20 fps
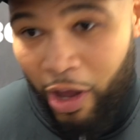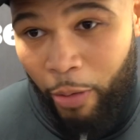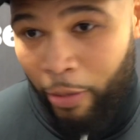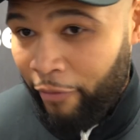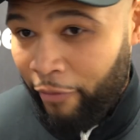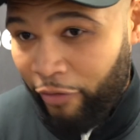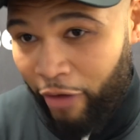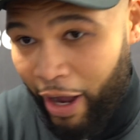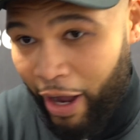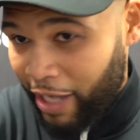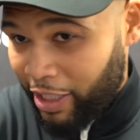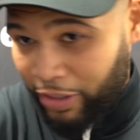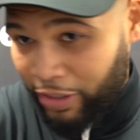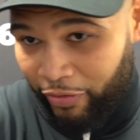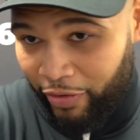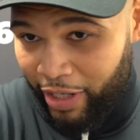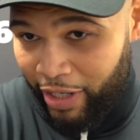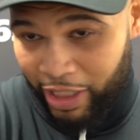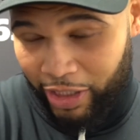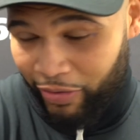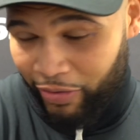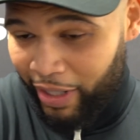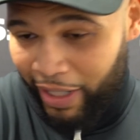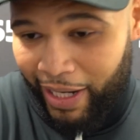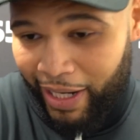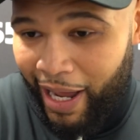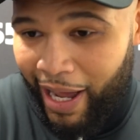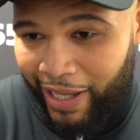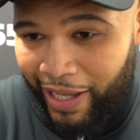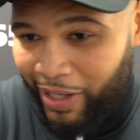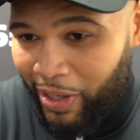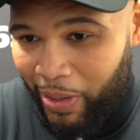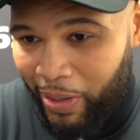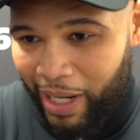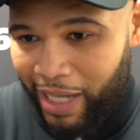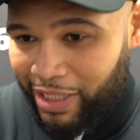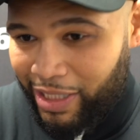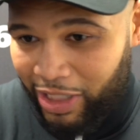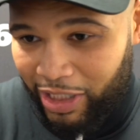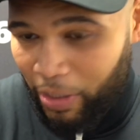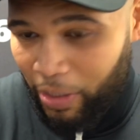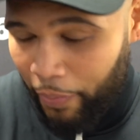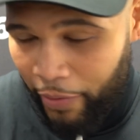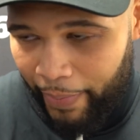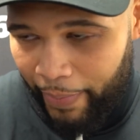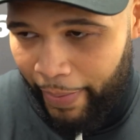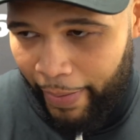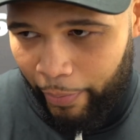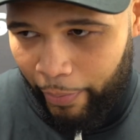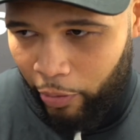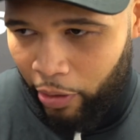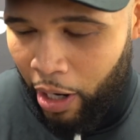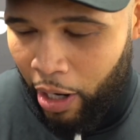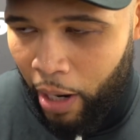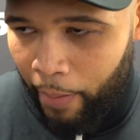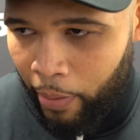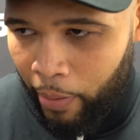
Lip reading: We'd fight each other in this ring now. You know, that's just the people we are.